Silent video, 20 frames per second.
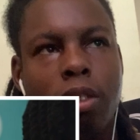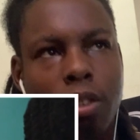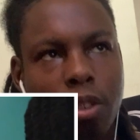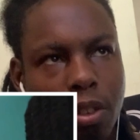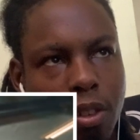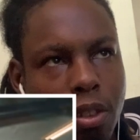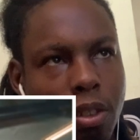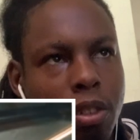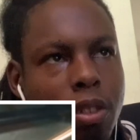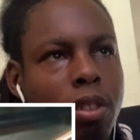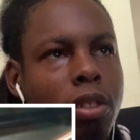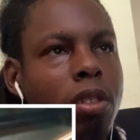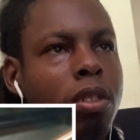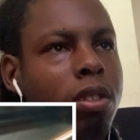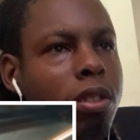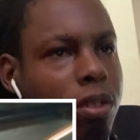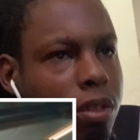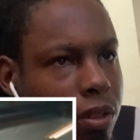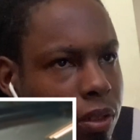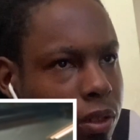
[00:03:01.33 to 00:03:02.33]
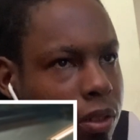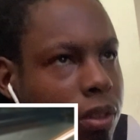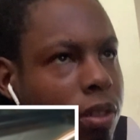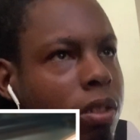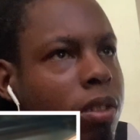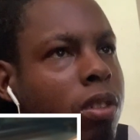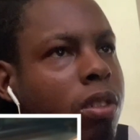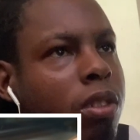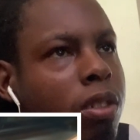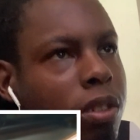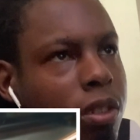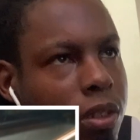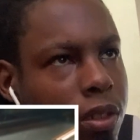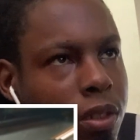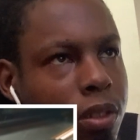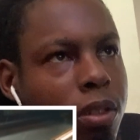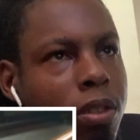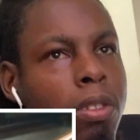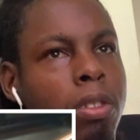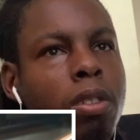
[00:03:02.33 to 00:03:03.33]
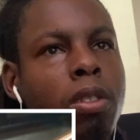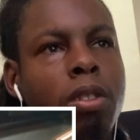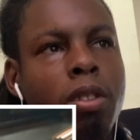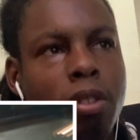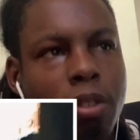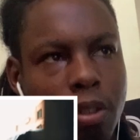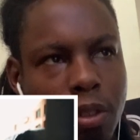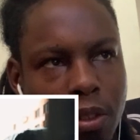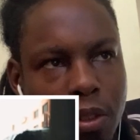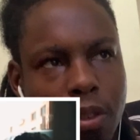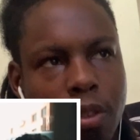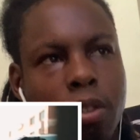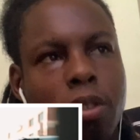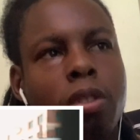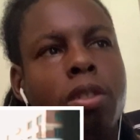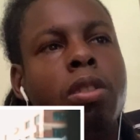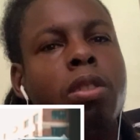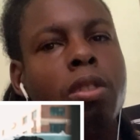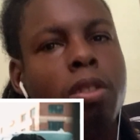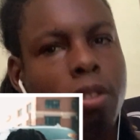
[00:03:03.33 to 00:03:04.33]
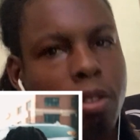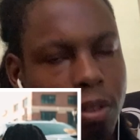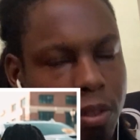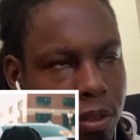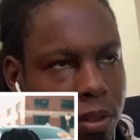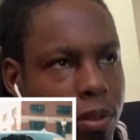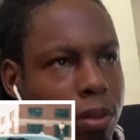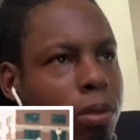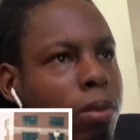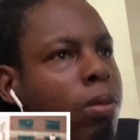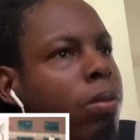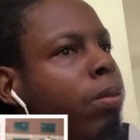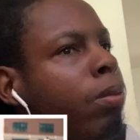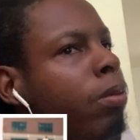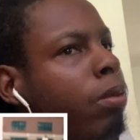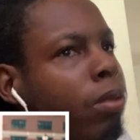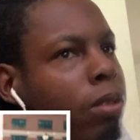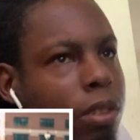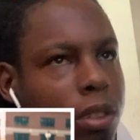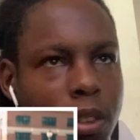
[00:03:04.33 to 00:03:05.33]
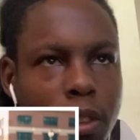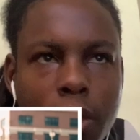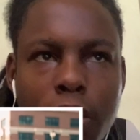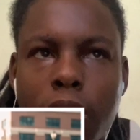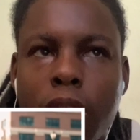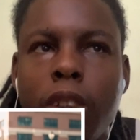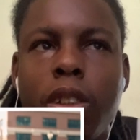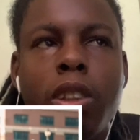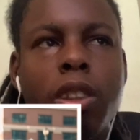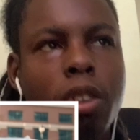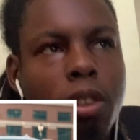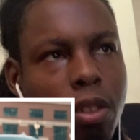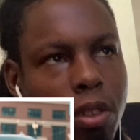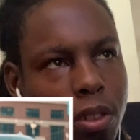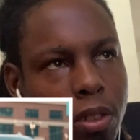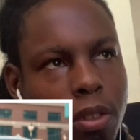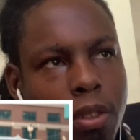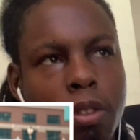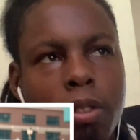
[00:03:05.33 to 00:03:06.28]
Nothing is said.